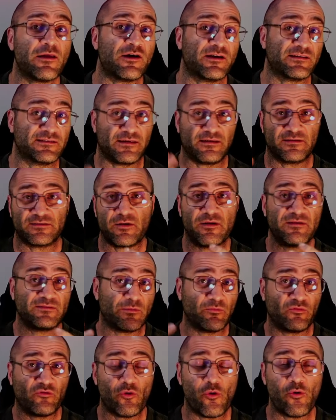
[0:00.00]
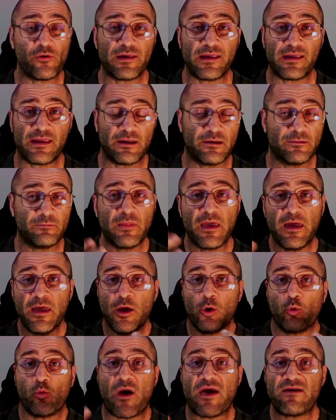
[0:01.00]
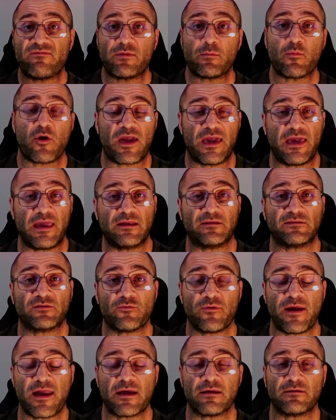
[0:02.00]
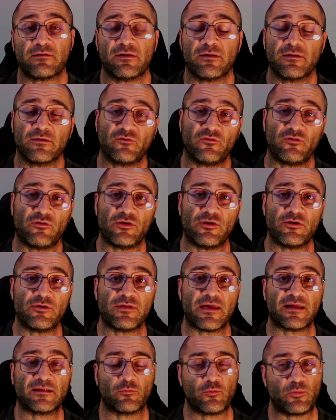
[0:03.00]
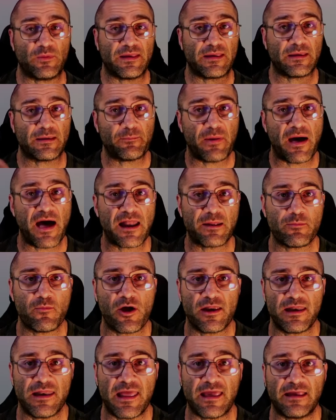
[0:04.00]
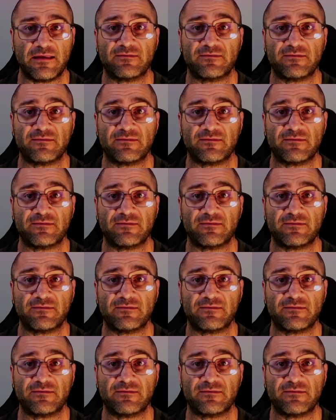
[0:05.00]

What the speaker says: So as I'm talking and waving my hands around to you, that would be part of my NEAT,